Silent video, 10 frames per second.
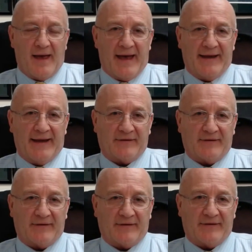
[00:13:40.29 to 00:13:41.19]

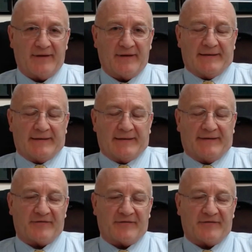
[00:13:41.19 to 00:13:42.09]
and
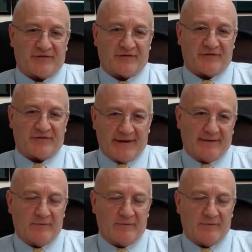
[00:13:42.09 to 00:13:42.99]
this is just the
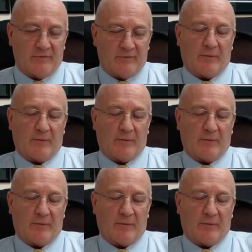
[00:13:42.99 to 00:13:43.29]
beginning.